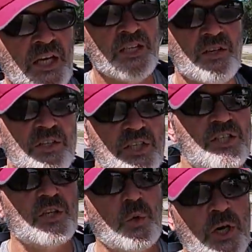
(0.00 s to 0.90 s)
It's not
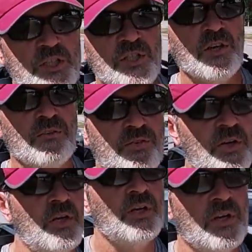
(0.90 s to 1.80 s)
just a question of,
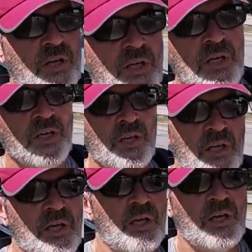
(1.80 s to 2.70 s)

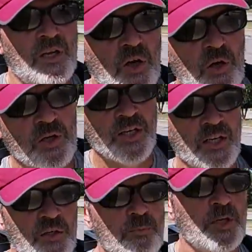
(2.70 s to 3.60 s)
you know, looking
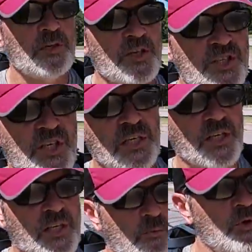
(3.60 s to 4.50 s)
in your mirror,
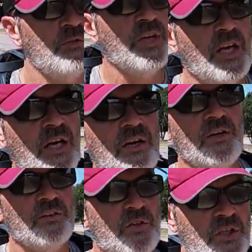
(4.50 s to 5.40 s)
signaling and moving
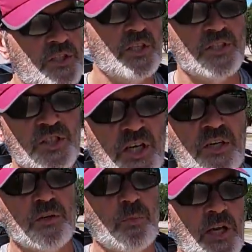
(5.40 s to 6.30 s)
out. You've got to
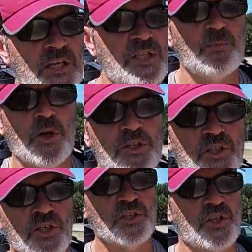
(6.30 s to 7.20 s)
check your blind spots,
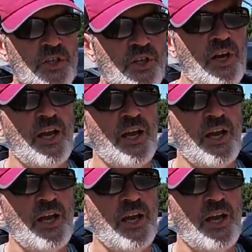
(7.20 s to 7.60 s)
you've got to turn your